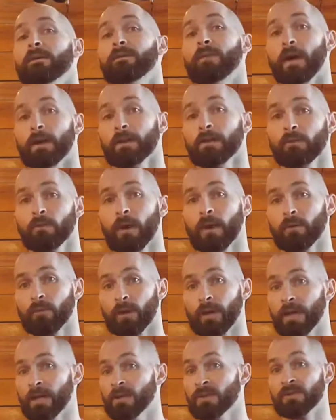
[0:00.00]
Finding the right
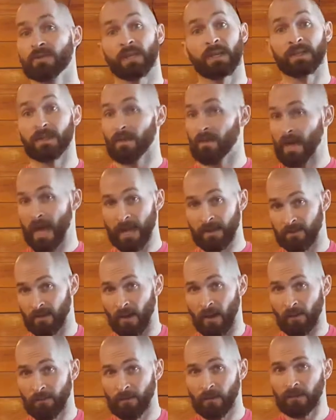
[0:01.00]
range isn't that
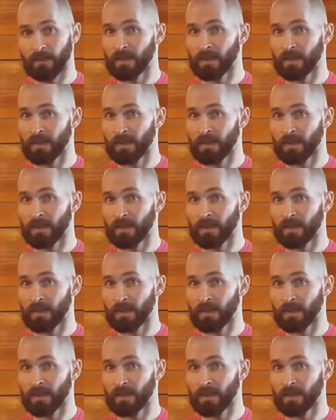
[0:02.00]
tough.